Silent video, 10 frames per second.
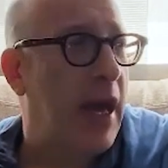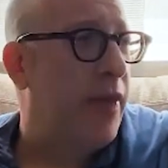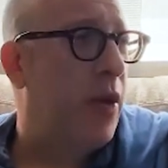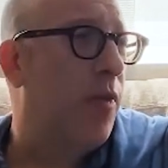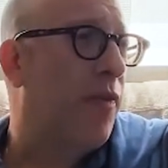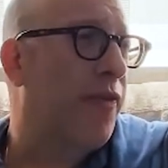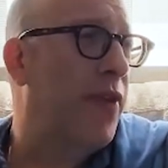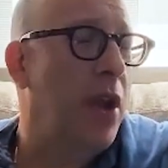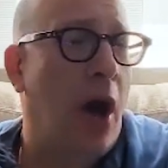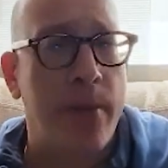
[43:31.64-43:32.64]
there are
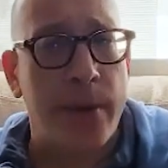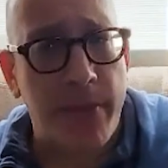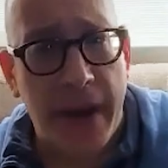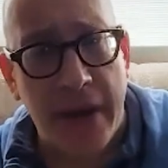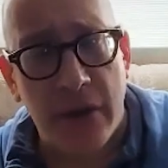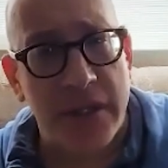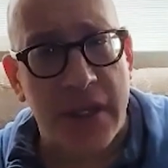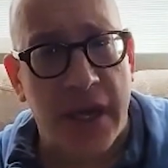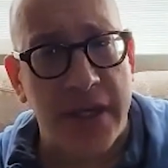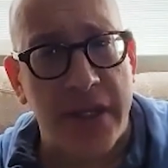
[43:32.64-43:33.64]
phenomenal painters in
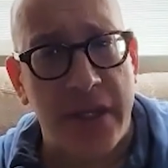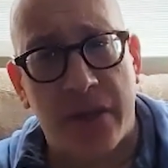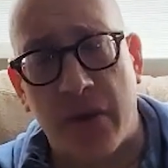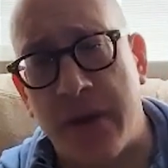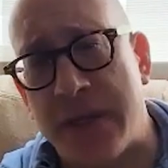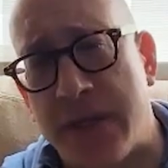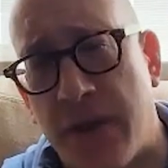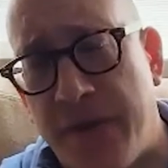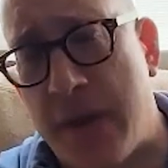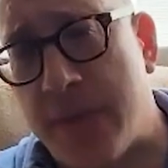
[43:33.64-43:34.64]
the 1930s. There
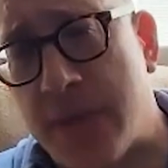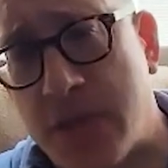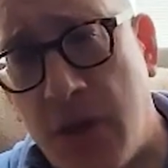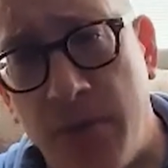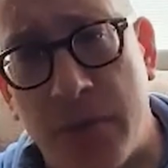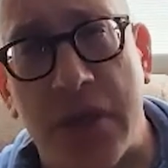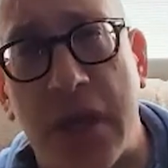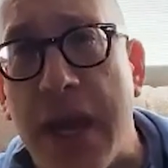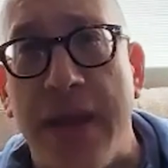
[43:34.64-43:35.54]
are famous sculptors.